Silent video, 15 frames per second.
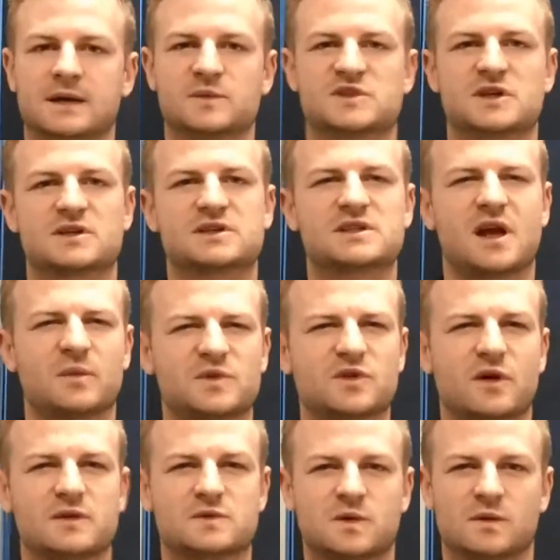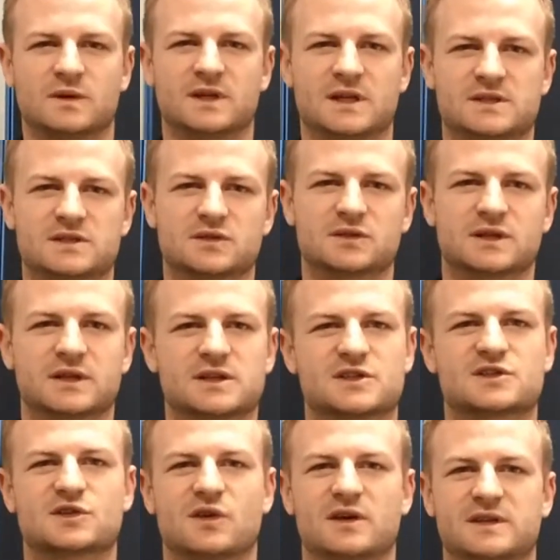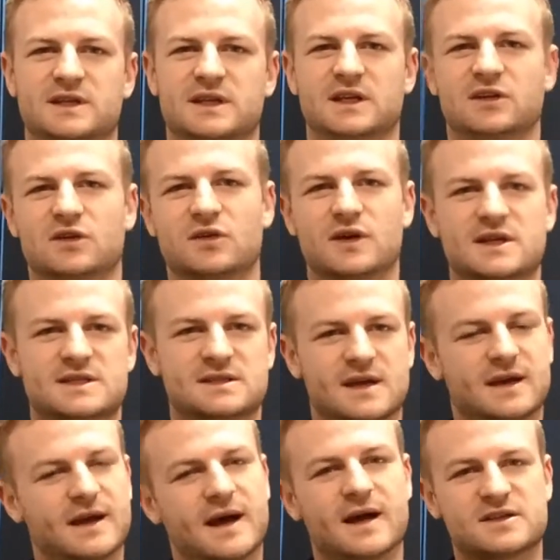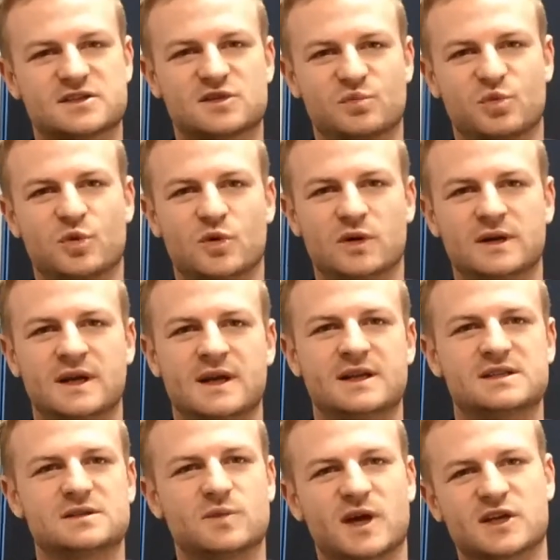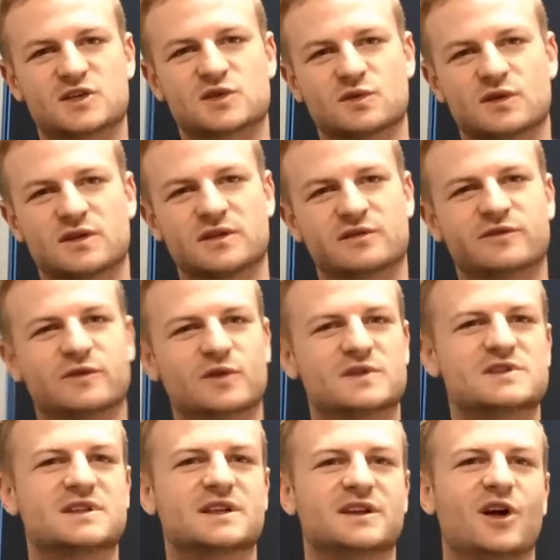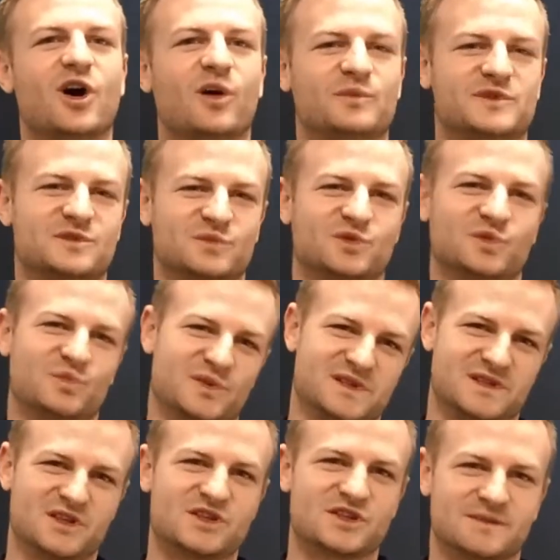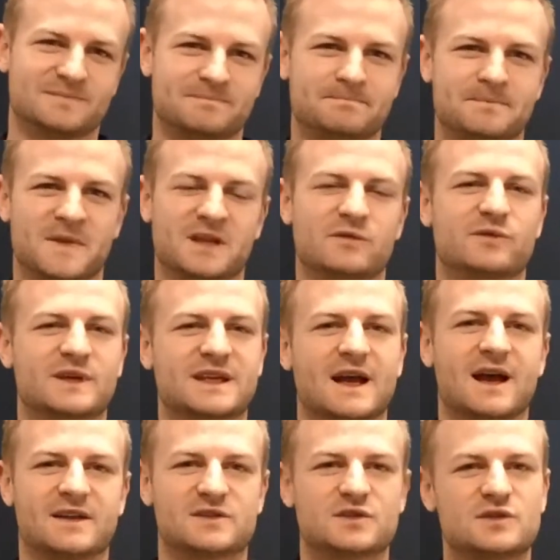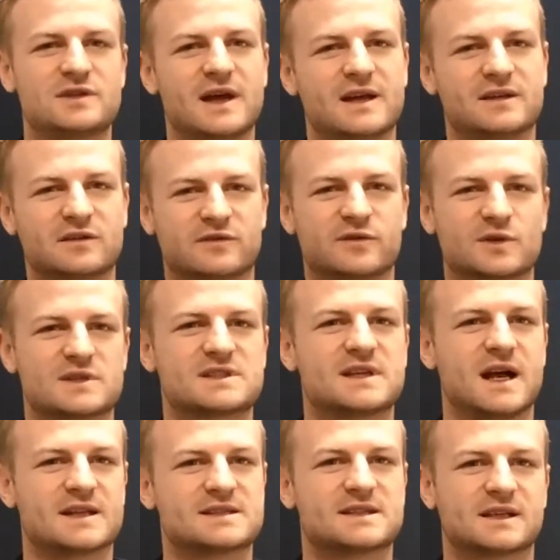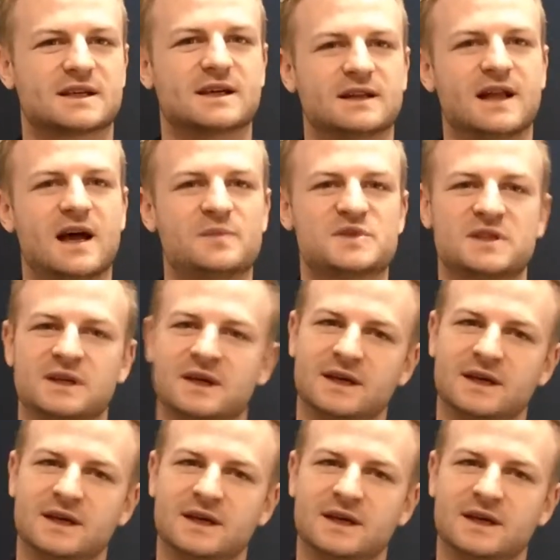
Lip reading: So sometimes what we need to look at is trying to increase that arch support to make sure that the foot's in an optimal position. And if we can't do that and the foot starts to collapse,